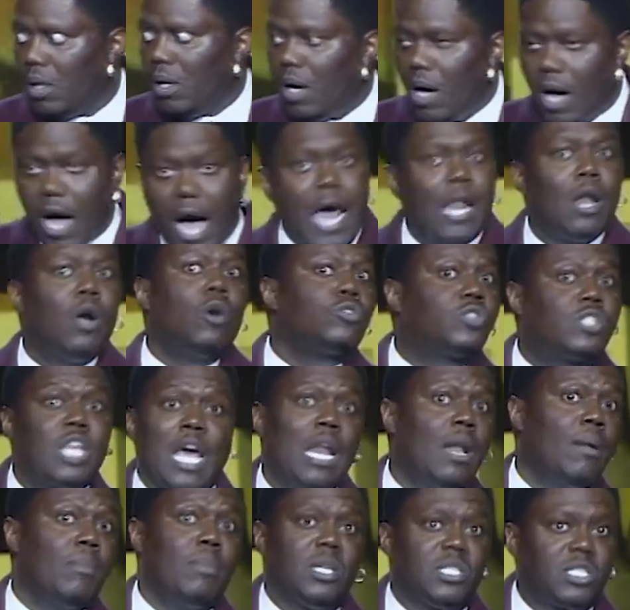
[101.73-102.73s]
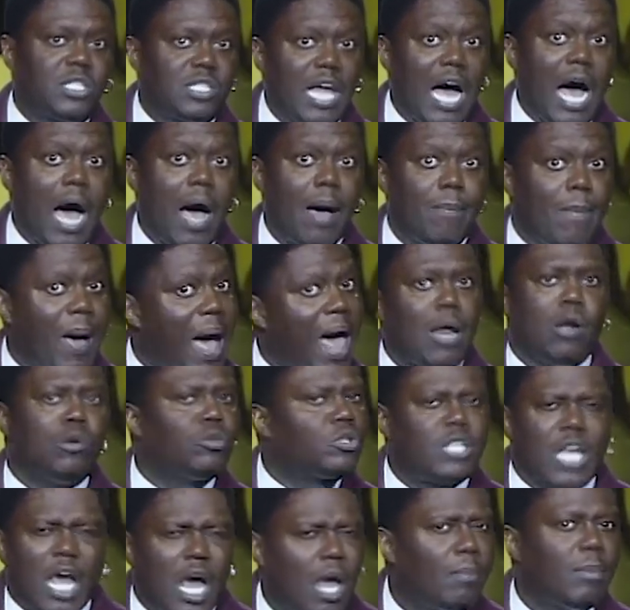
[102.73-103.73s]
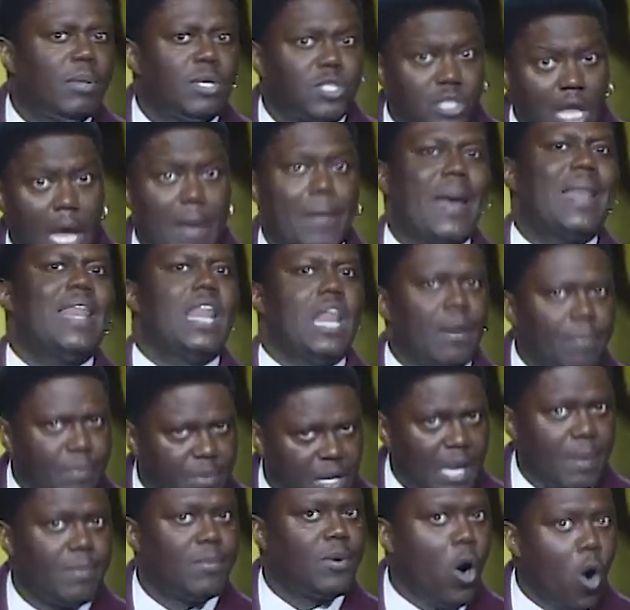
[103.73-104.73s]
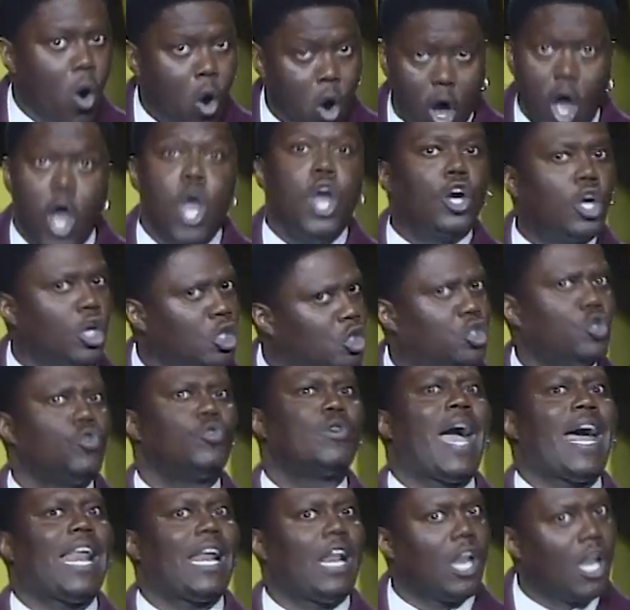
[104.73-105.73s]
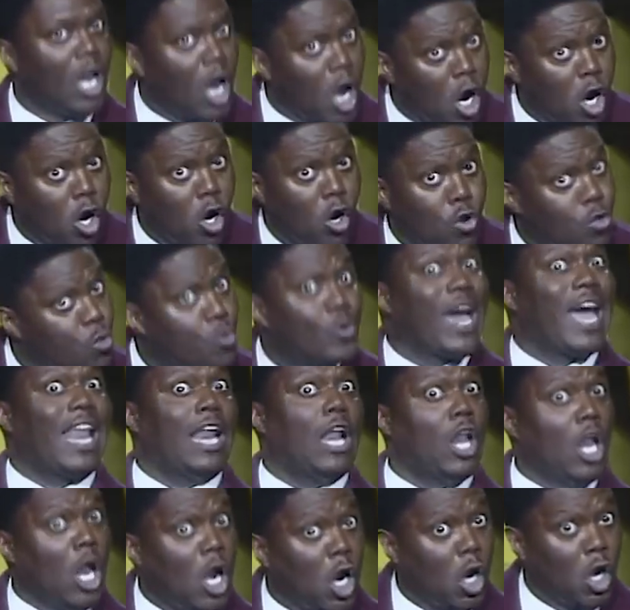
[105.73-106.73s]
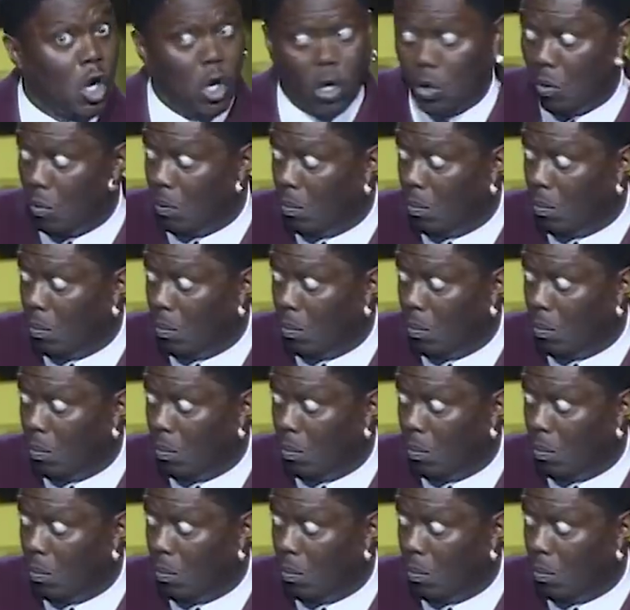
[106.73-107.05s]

I don't tell them to stop. I don't tell them to stop. I let them keep going because you got to learn. You got to learn.